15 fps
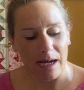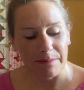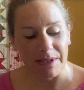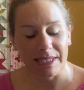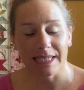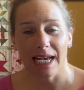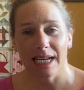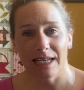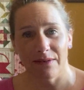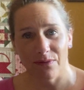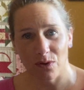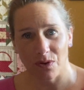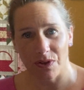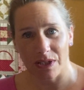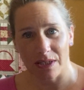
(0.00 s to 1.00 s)
Sally
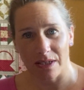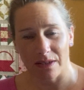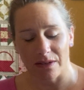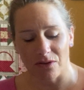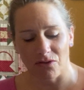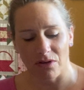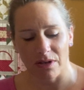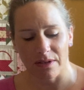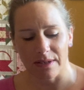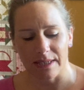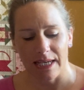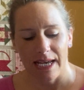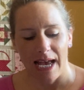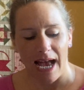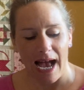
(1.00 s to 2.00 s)
Flossie Sews and Grows.
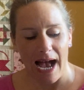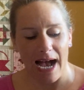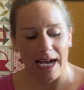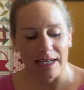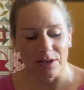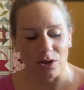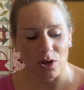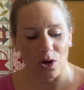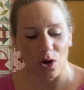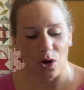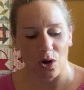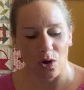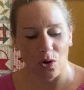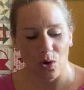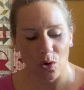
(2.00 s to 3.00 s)
And
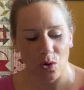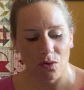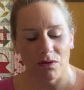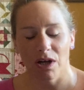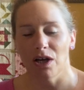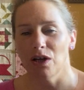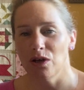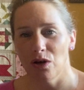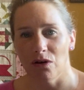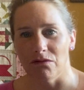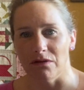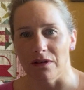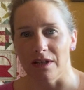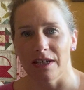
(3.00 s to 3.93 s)
Laura and Laurel.